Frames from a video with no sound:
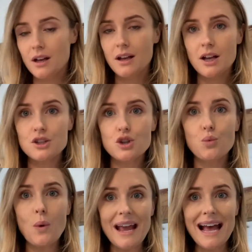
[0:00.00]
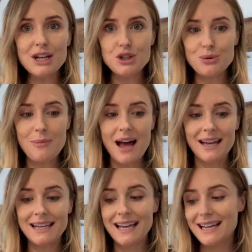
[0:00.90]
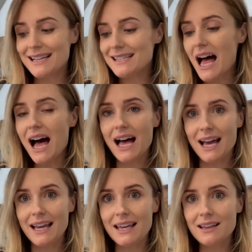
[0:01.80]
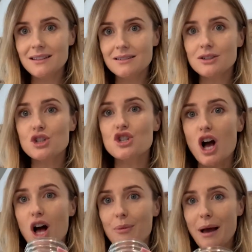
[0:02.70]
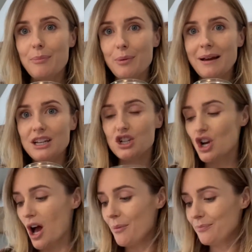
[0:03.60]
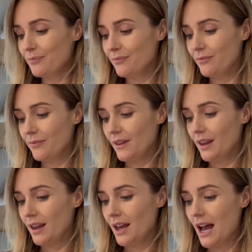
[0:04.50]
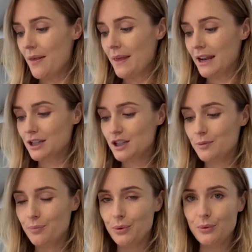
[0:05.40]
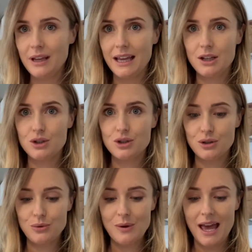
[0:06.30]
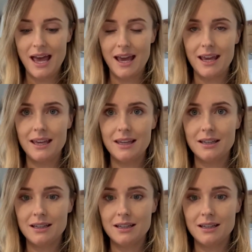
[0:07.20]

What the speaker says: So the way I do mine is I put mine in a jar, and then I spoon it into a